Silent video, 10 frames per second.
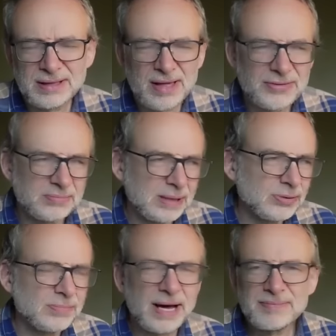Other
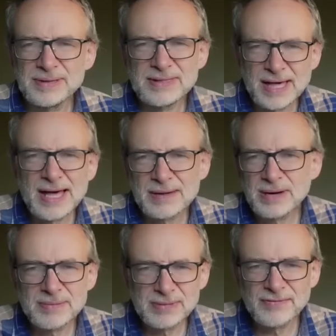people might be
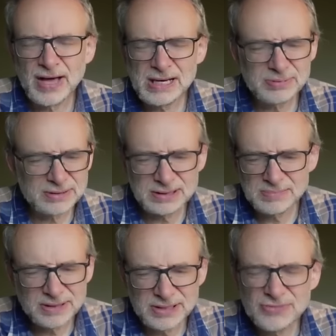available to
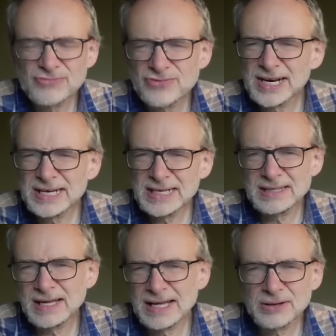you, but do you really
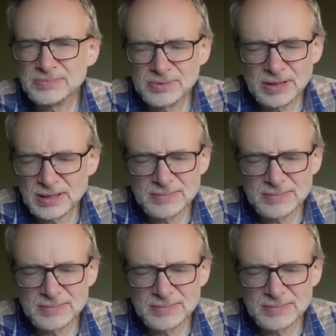need their help?